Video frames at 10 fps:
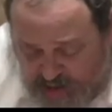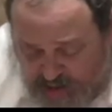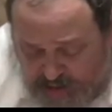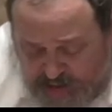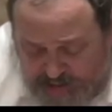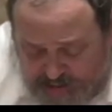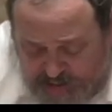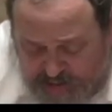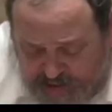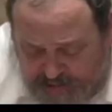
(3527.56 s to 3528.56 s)
Okay,
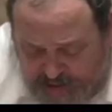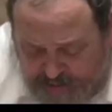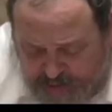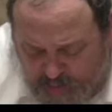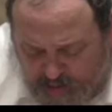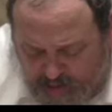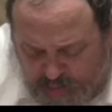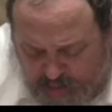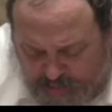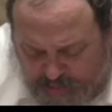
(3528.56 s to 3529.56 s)
so that might be why you'd
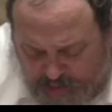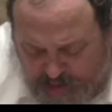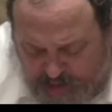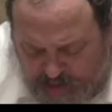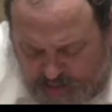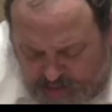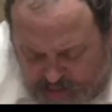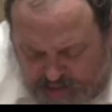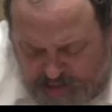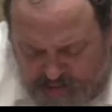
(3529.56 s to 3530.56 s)
want to put on
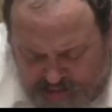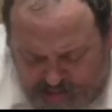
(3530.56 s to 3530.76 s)
oil to